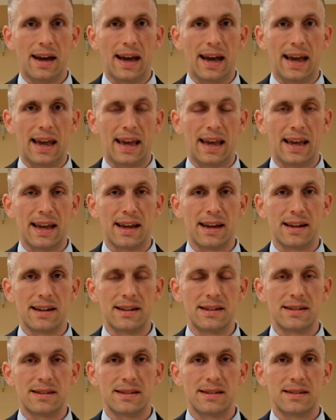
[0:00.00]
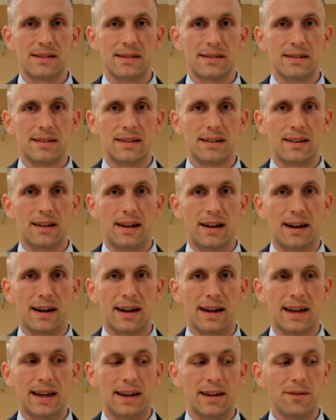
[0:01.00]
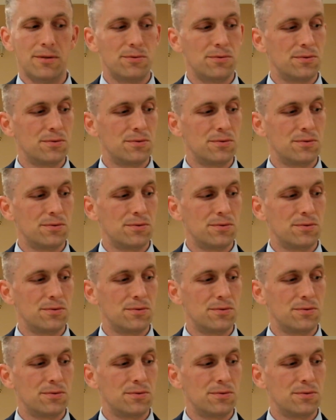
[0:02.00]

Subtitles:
and I